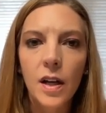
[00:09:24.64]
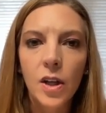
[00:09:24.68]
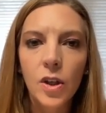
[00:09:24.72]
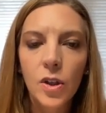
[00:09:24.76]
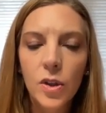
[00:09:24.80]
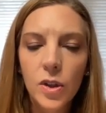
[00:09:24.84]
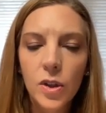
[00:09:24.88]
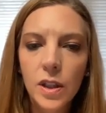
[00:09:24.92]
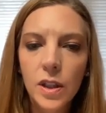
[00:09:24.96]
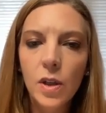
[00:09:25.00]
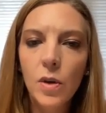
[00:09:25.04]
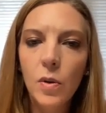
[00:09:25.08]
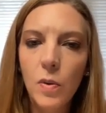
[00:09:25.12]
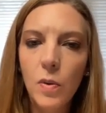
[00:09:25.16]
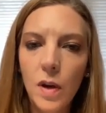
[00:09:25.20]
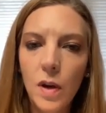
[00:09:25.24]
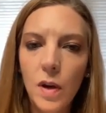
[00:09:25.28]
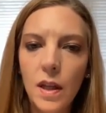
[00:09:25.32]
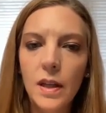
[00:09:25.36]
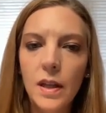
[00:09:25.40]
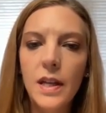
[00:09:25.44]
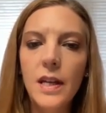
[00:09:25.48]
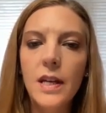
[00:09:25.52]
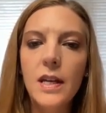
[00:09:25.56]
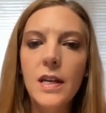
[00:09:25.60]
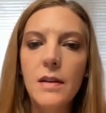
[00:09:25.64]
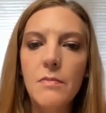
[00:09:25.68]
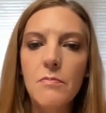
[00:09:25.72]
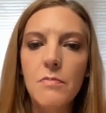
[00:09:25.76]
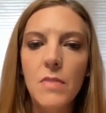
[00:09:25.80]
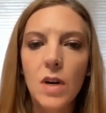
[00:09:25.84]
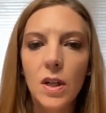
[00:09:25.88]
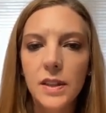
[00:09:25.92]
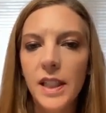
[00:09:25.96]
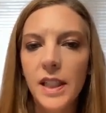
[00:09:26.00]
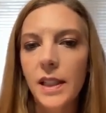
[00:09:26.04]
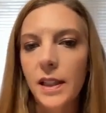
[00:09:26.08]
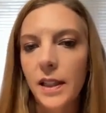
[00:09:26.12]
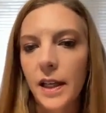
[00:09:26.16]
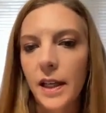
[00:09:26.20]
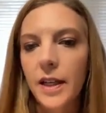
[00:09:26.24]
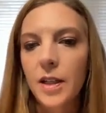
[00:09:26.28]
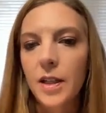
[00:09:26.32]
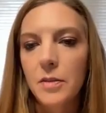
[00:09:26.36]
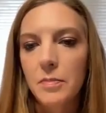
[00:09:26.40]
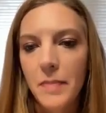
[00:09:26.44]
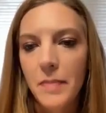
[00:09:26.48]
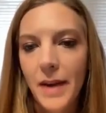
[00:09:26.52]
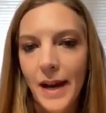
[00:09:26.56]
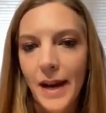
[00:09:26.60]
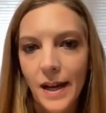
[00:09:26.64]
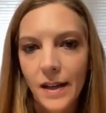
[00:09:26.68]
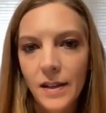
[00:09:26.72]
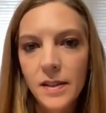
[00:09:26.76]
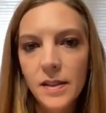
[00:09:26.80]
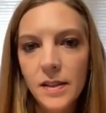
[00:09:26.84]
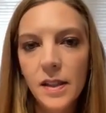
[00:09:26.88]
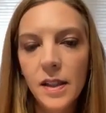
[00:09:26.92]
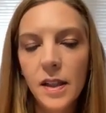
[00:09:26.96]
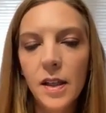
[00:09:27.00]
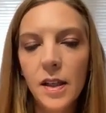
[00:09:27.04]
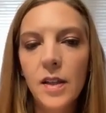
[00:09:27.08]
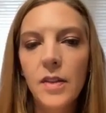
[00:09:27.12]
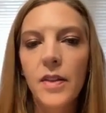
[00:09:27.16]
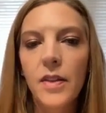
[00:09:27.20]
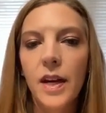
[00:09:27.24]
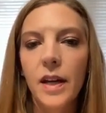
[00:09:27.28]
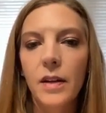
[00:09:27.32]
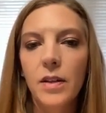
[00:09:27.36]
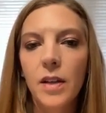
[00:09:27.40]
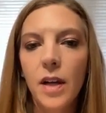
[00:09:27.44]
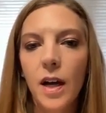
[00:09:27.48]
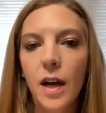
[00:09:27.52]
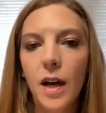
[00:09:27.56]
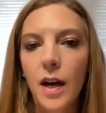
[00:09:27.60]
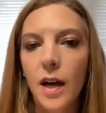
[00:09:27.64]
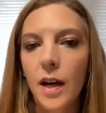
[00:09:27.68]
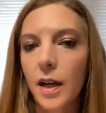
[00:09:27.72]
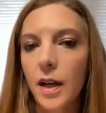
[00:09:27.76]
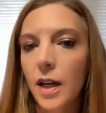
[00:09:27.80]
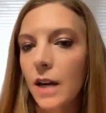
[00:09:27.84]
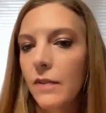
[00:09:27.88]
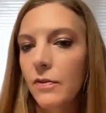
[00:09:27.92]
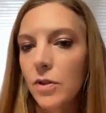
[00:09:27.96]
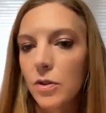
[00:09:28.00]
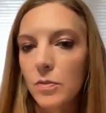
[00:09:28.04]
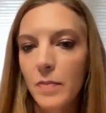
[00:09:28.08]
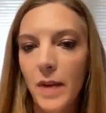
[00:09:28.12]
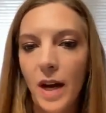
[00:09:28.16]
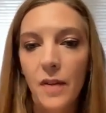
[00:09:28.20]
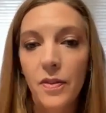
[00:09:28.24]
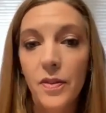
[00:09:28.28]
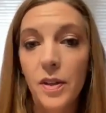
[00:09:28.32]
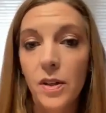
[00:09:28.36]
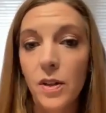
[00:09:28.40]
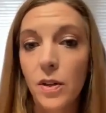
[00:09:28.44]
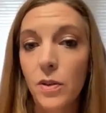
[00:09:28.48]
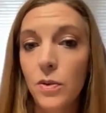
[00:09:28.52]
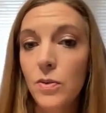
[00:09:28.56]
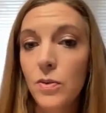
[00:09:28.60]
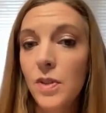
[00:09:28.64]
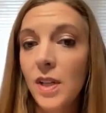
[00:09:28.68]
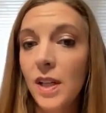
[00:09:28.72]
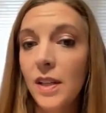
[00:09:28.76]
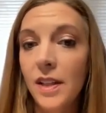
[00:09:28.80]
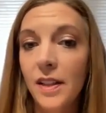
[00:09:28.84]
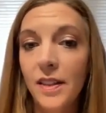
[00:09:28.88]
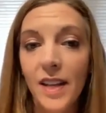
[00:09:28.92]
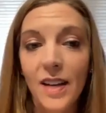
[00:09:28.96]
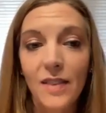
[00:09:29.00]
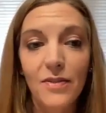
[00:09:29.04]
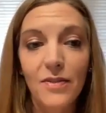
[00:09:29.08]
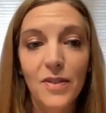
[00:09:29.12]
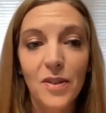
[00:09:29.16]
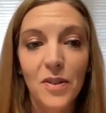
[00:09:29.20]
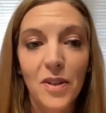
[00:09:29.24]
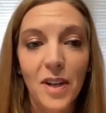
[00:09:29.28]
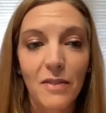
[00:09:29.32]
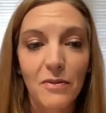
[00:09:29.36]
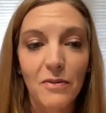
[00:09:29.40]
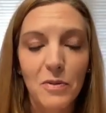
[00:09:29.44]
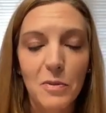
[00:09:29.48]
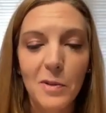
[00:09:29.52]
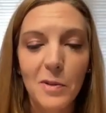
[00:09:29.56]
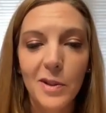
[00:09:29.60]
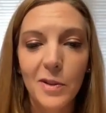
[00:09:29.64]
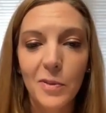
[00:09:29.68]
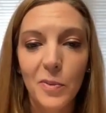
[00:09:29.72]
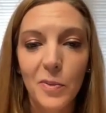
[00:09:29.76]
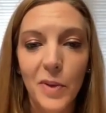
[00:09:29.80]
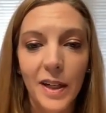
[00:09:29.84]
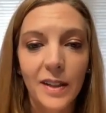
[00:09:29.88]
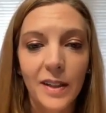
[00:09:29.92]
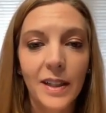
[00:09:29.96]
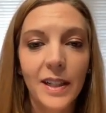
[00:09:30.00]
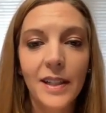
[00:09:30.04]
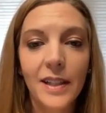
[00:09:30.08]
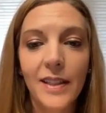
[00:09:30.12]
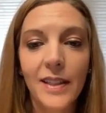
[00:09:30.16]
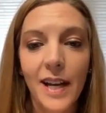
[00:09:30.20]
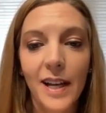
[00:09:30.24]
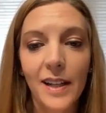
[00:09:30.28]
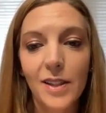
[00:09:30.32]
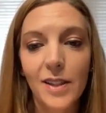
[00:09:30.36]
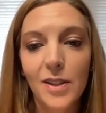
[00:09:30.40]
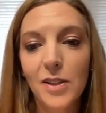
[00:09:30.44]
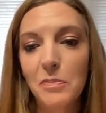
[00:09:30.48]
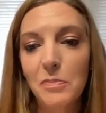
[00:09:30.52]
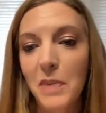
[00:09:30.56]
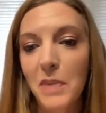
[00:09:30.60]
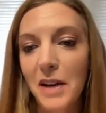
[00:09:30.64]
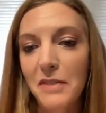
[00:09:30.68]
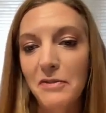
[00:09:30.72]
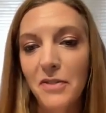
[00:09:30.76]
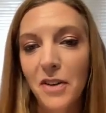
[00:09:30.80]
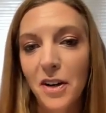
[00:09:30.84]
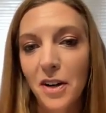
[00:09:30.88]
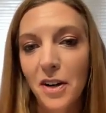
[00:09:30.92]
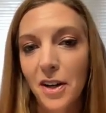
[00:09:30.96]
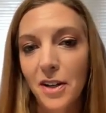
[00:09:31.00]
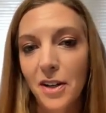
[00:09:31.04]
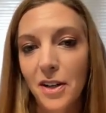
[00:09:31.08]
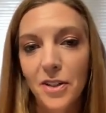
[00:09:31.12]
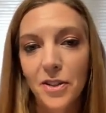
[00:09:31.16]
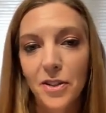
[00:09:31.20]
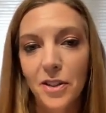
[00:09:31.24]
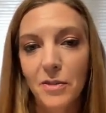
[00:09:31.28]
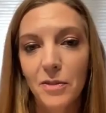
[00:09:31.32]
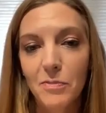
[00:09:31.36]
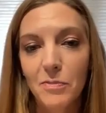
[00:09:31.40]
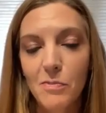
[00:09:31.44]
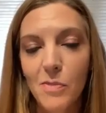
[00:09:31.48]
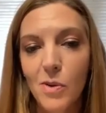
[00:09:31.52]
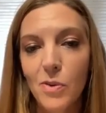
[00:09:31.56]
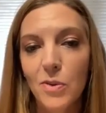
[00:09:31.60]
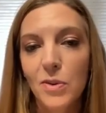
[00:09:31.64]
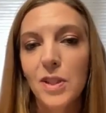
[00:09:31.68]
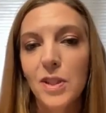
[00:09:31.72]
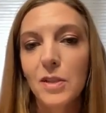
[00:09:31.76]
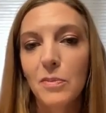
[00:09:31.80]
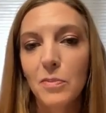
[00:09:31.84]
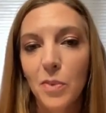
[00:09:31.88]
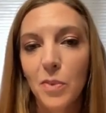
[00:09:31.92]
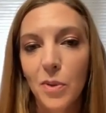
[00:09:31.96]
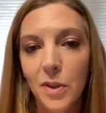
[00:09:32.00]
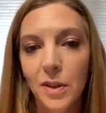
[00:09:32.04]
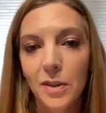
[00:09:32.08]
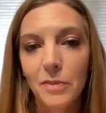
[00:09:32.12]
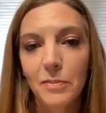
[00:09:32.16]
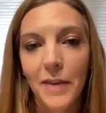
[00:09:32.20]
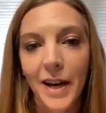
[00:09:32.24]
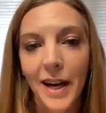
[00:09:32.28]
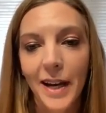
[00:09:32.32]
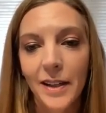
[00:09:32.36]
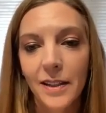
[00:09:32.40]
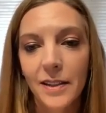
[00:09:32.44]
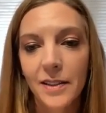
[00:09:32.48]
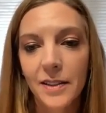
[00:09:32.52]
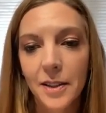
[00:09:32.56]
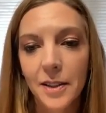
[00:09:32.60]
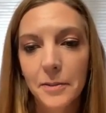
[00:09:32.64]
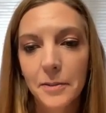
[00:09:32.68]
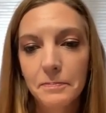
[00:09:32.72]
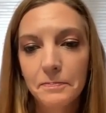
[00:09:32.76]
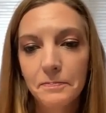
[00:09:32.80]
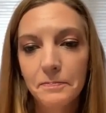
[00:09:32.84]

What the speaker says: good quality multi-layered mask that covers mouth and nose and that they feel comfortable in wearing, that's by far your most important mask.